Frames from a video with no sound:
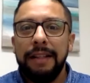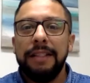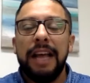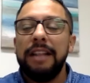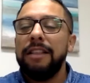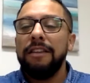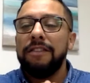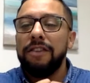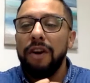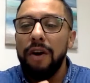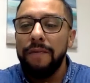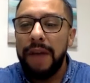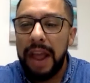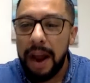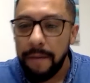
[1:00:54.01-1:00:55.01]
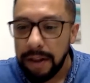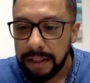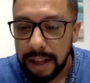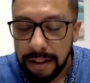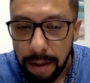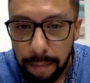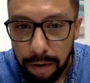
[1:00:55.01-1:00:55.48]
They deserve
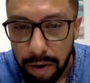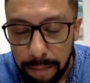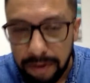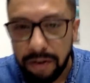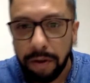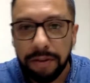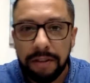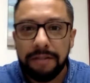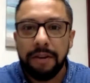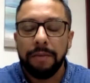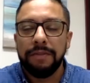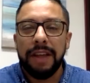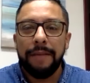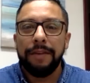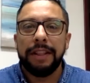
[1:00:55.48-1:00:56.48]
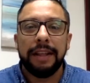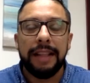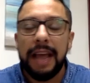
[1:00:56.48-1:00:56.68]
everything. The Border Patrol deserves everything.